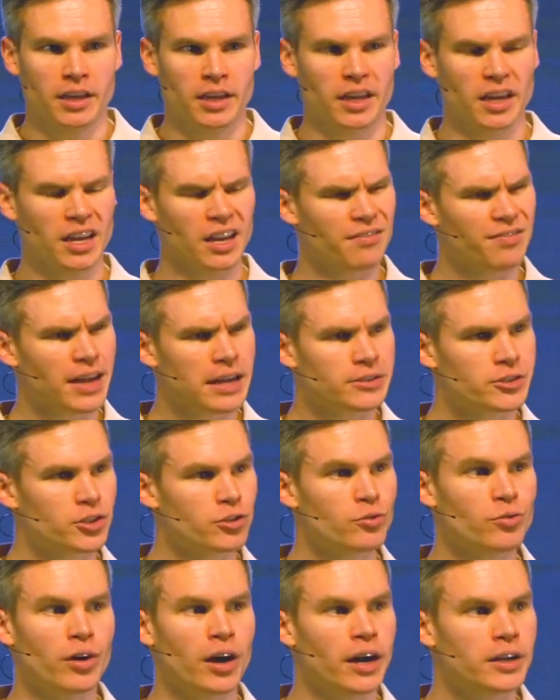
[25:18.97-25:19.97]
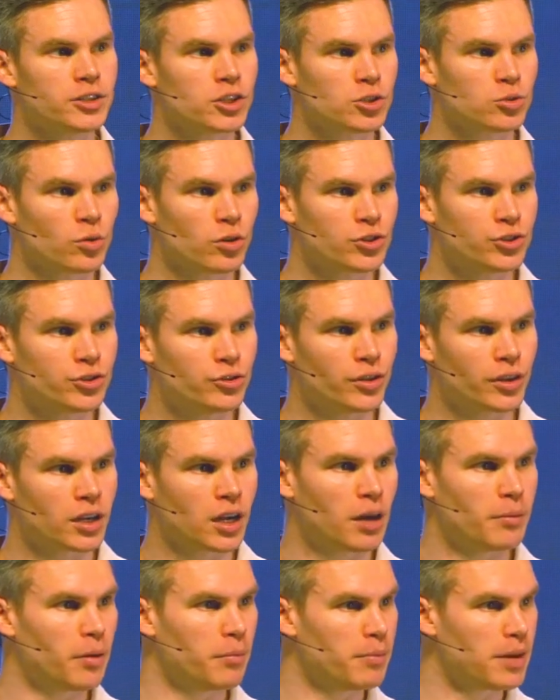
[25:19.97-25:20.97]
And if that's you, I just want you to
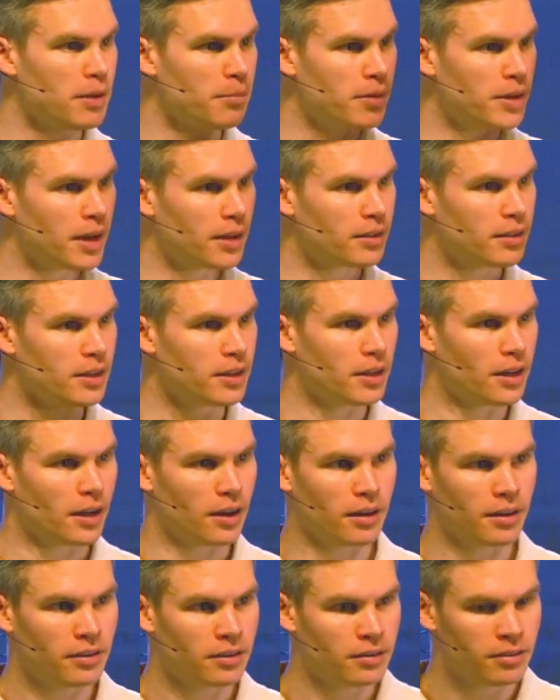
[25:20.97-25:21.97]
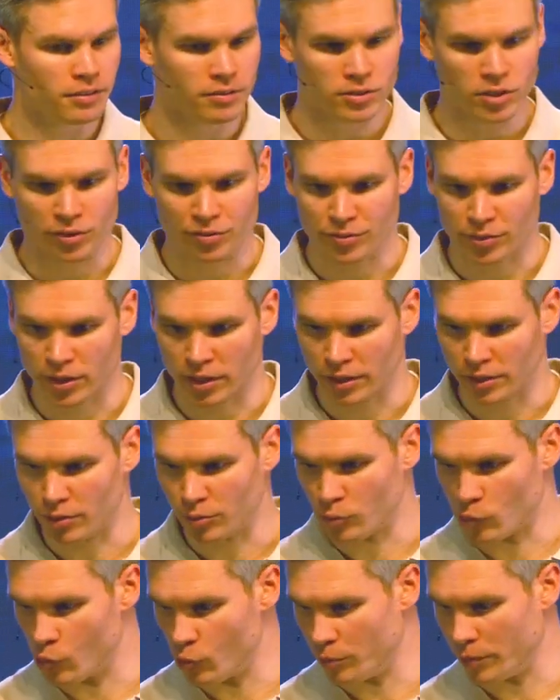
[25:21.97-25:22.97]
come and meet me at the, uh, the front of the
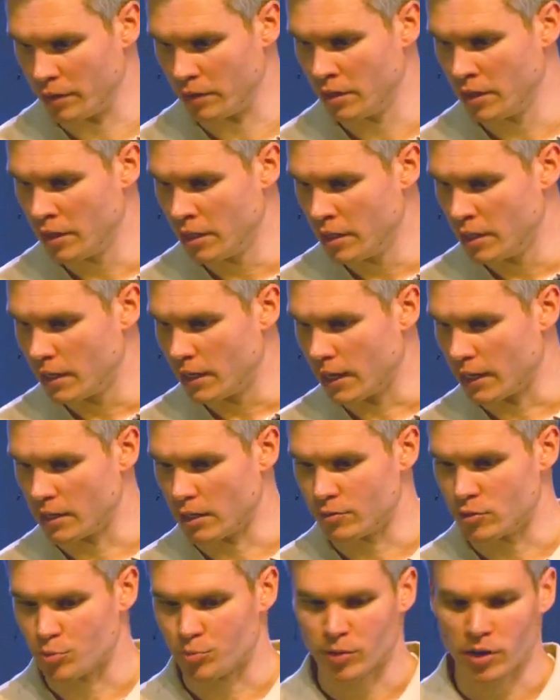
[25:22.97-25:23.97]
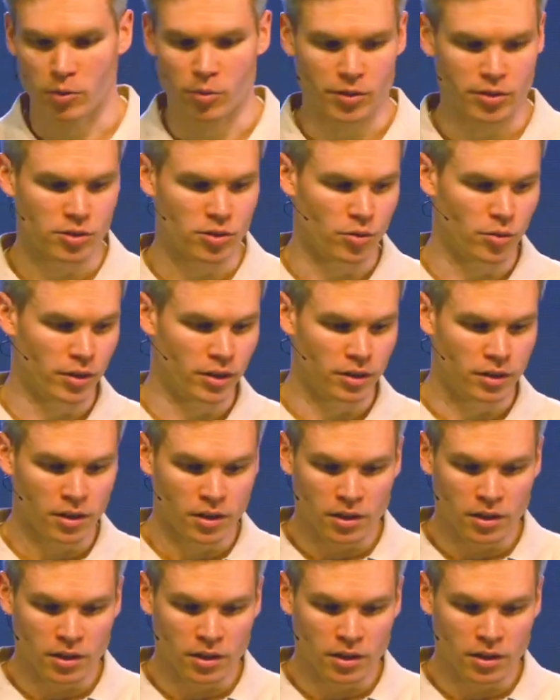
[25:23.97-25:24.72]
room, and I'd love to pray with you. And